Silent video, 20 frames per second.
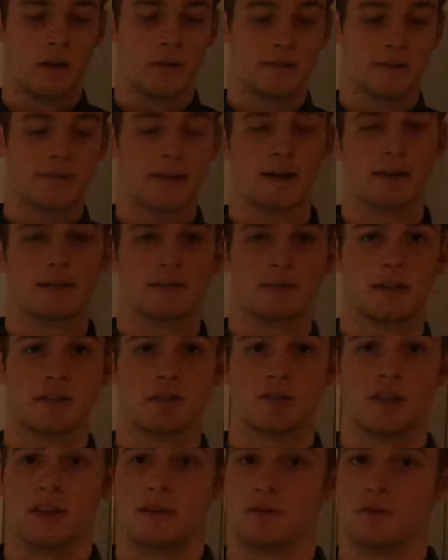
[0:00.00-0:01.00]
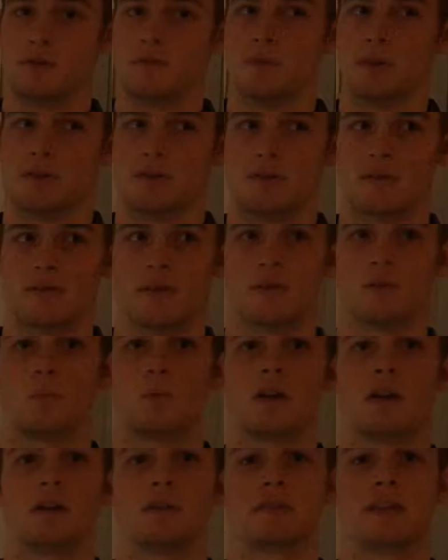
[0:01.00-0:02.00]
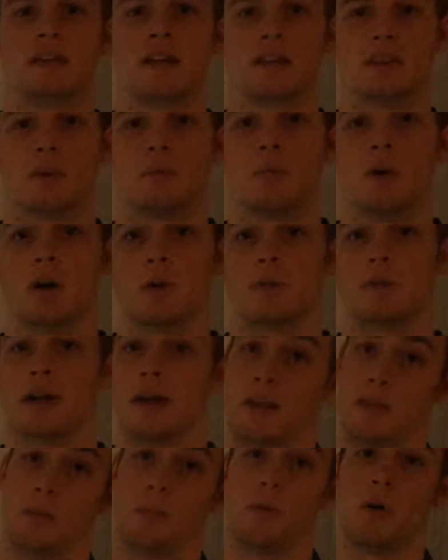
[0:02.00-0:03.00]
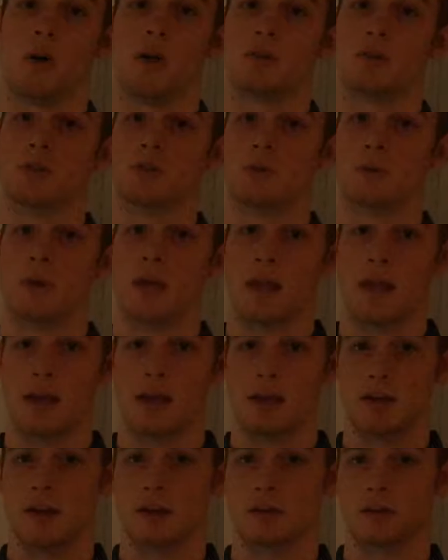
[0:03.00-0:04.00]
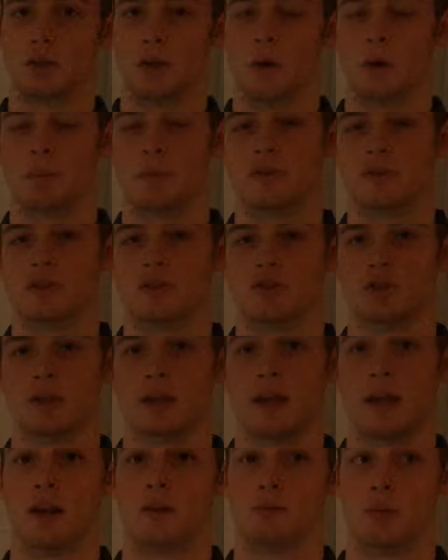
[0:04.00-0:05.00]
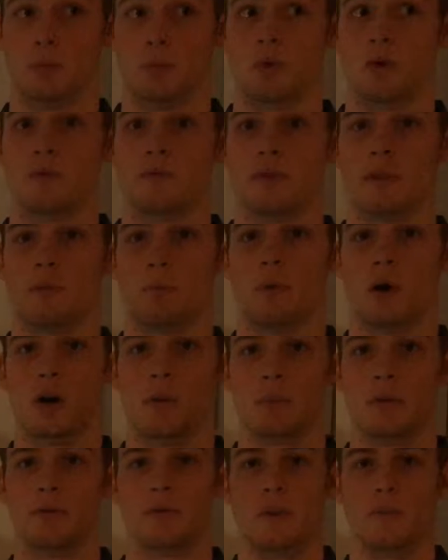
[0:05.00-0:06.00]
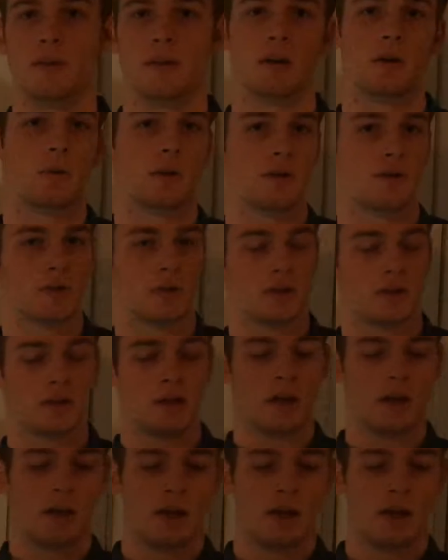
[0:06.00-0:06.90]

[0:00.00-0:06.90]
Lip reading: The second station has 2 functions as well, to get the marble and the ball to a lower position and remove the marble from the equation.